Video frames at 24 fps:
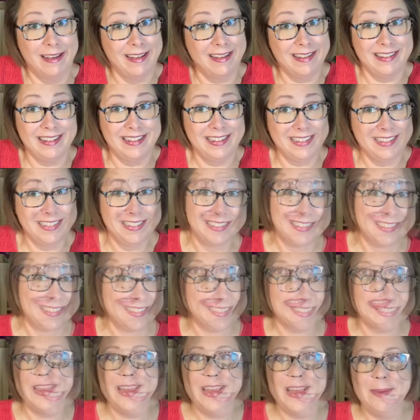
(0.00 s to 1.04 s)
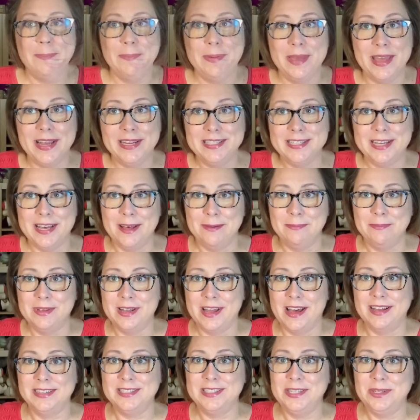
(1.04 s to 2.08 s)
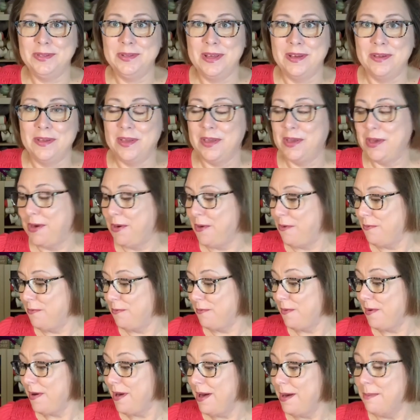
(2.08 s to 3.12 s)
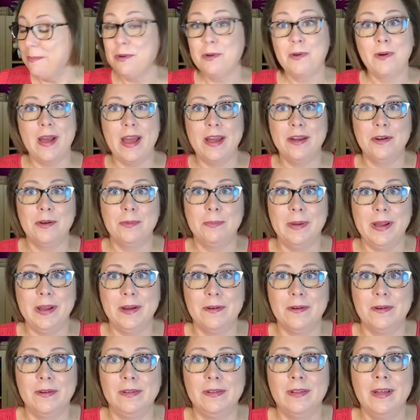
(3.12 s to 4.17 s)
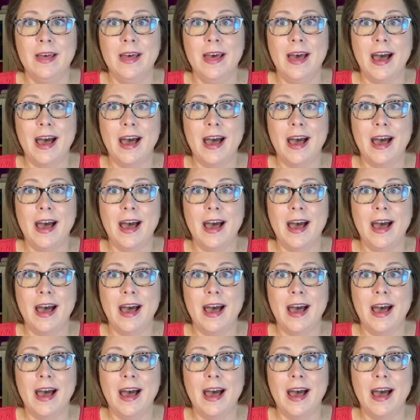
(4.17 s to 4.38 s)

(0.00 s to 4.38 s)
Another thing I picked up not too long ago from Cracker Barrel,